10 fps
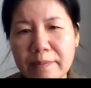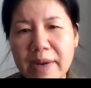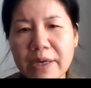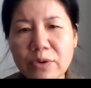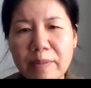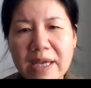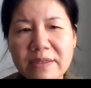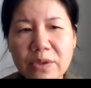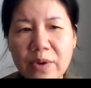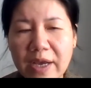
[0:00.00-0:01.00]

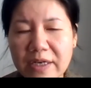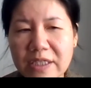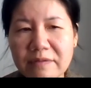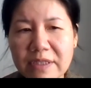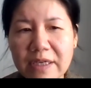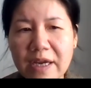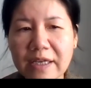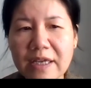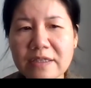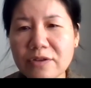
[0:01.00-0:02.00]
microbicidal activity
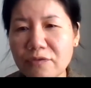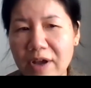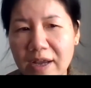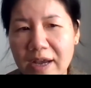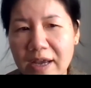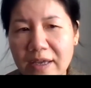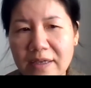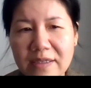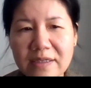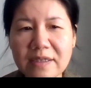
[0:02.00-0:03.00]
against the fungi,
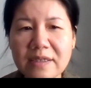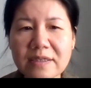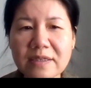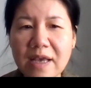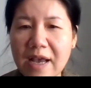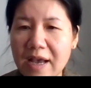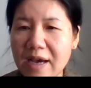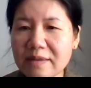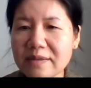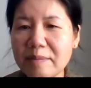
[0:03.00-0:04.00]
yeast,
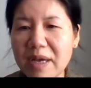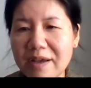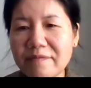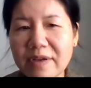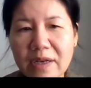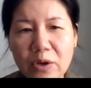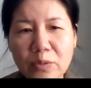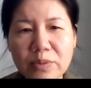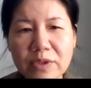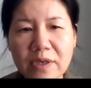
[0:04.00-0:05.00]
and some
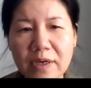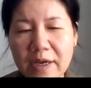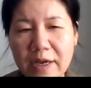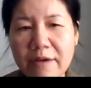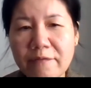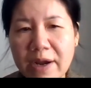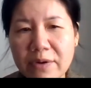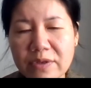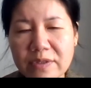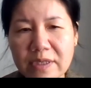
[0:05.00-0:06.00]
enveloped
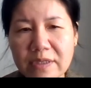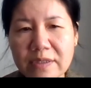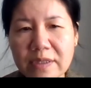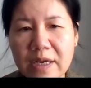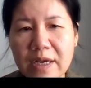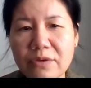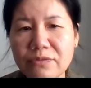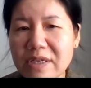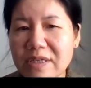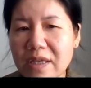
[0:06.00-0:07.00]
viruses.
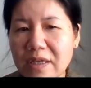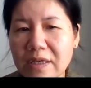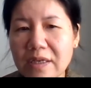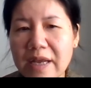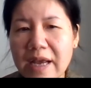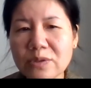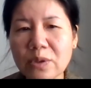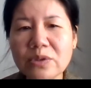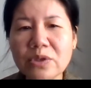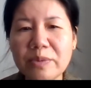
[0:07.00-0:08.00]
Recently, it has
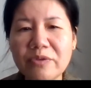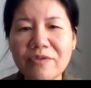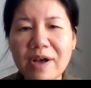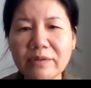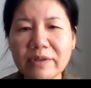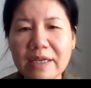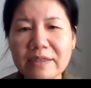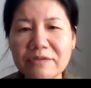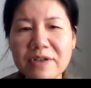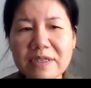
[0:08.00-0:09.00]
also been found
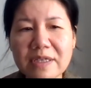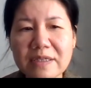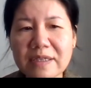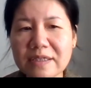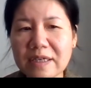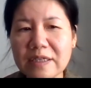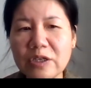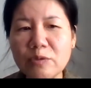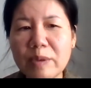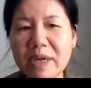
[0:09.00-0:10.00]
that defensin, such as
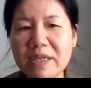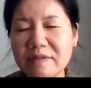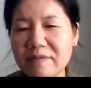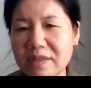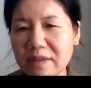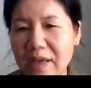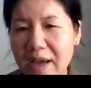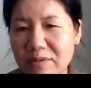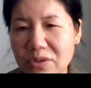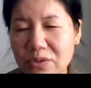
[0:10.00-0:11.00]
human beta defensin
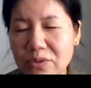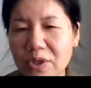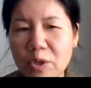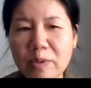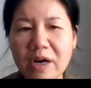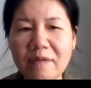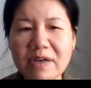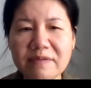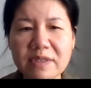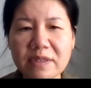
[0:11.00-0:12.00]
type 2, human
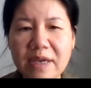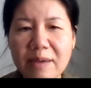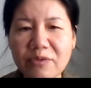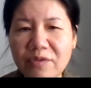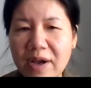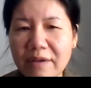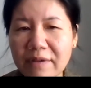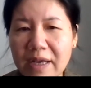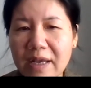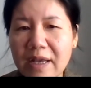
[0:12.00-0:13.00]
alpha defensin type 5,